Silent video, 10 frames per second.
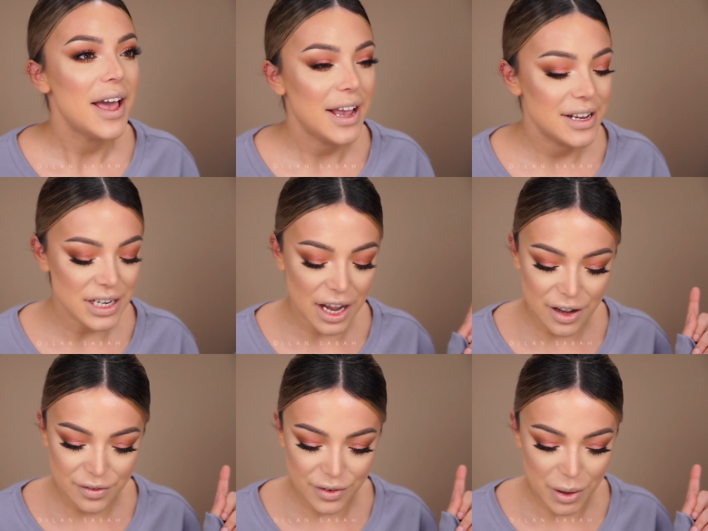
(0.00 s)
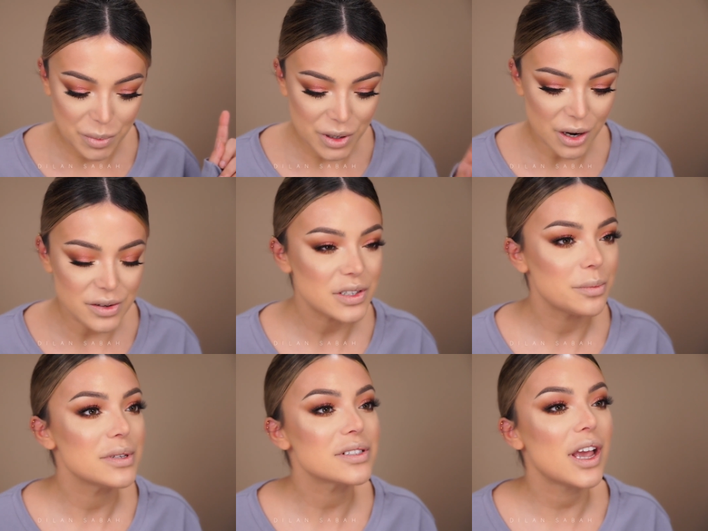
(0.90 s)
And I've put on
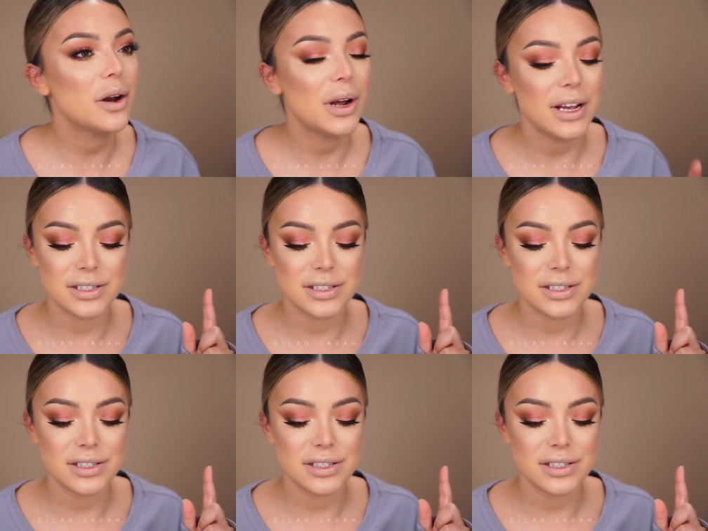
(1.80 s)
some mascara.